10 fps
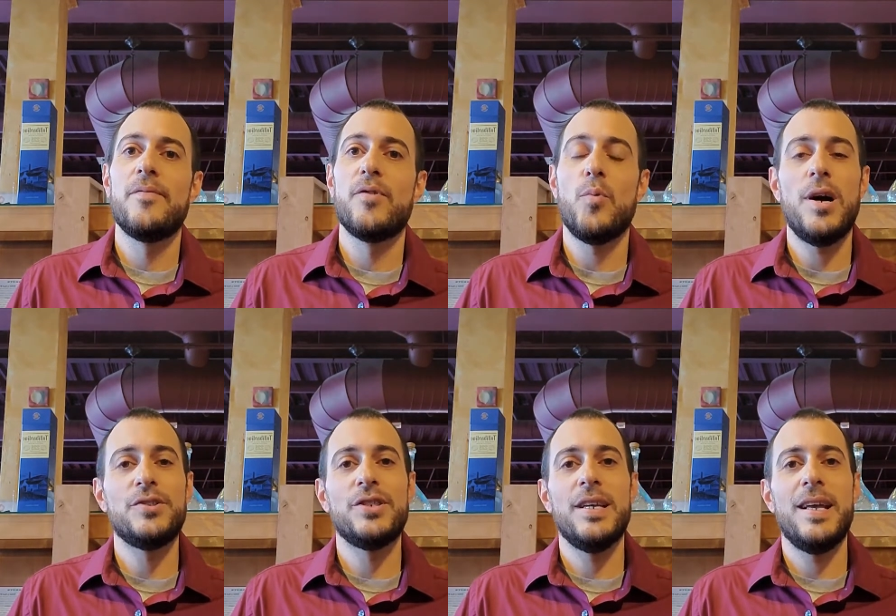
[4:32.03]
for
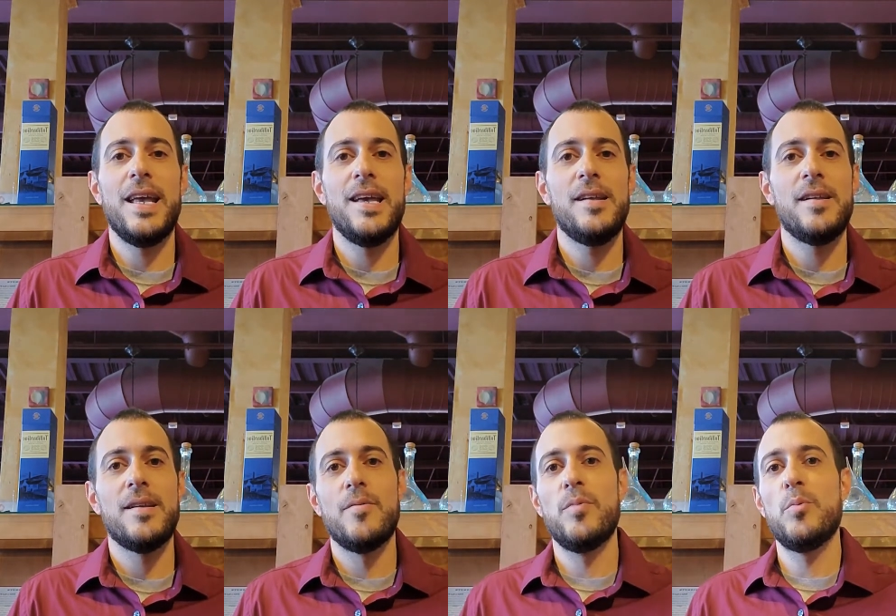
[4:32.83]
watching, and
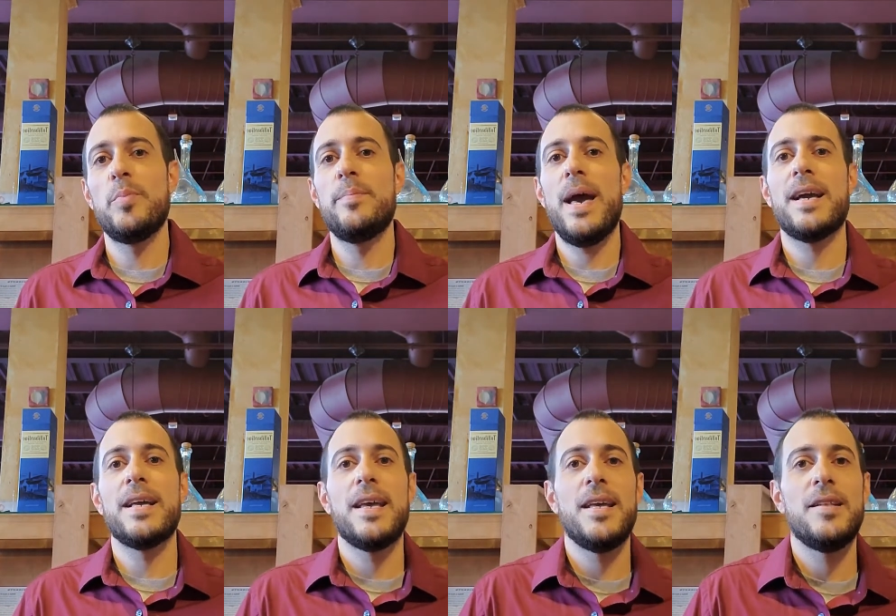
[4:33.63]
we will be back
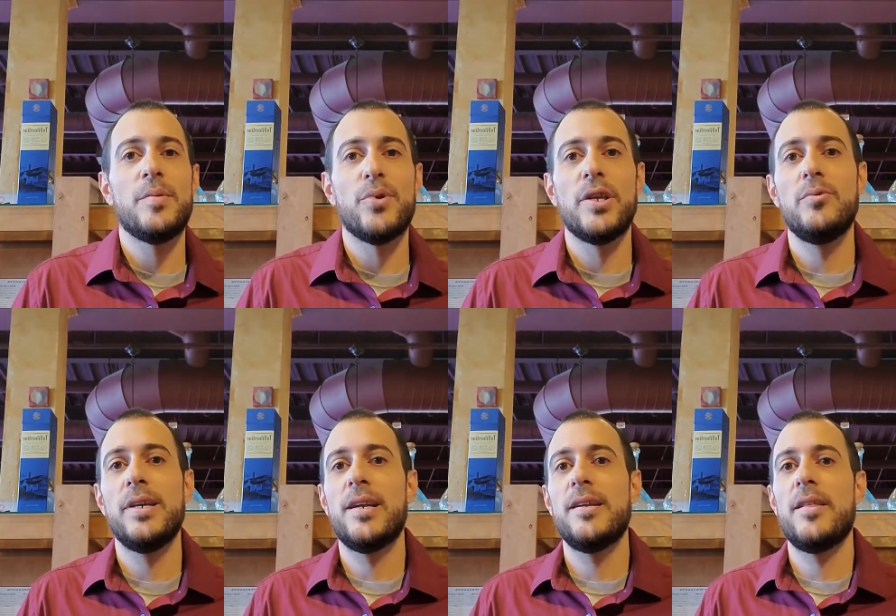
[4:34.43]
again to bring you
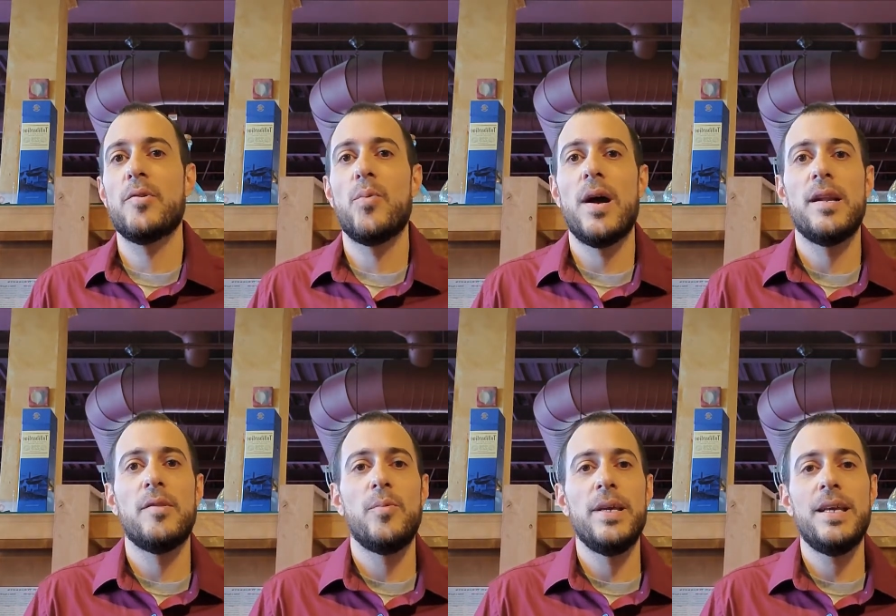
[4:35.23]
yet another wine of
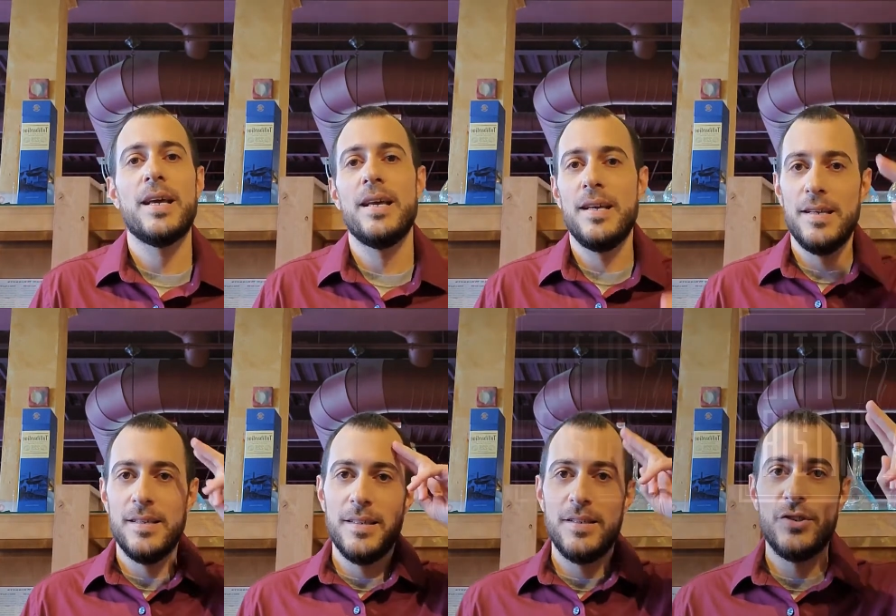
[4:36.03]
the week.
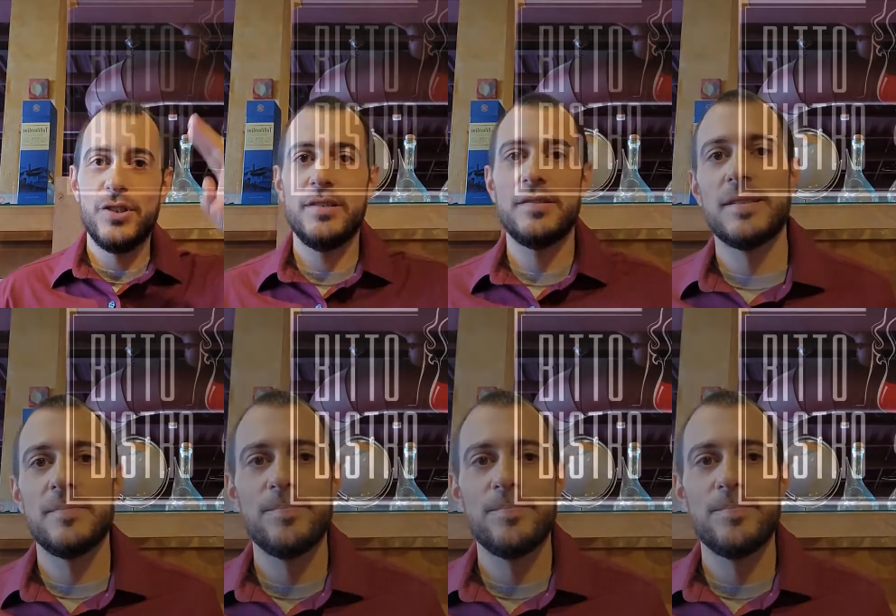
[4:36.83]
Cheers.